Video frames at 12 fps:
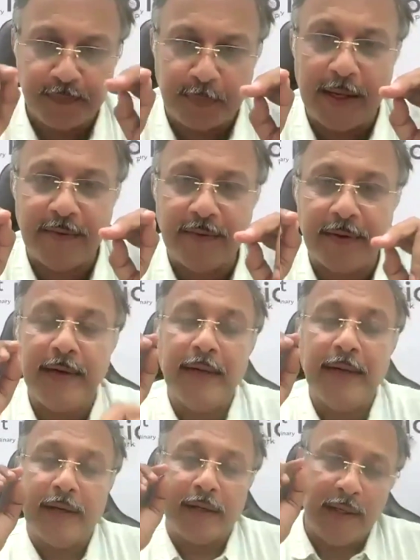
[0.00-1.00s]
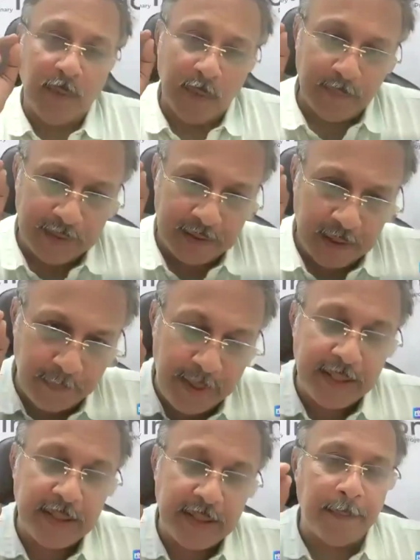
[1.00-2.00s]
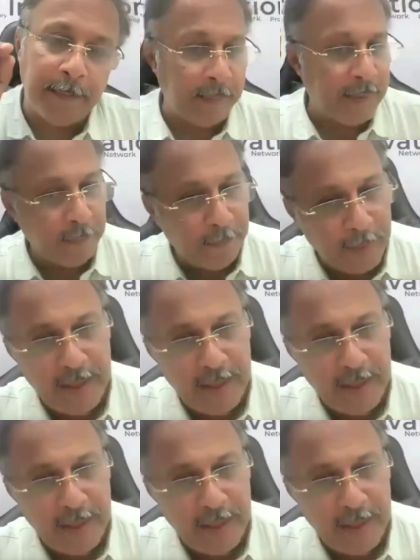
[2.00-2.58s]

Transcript: Plus, even when they make the payment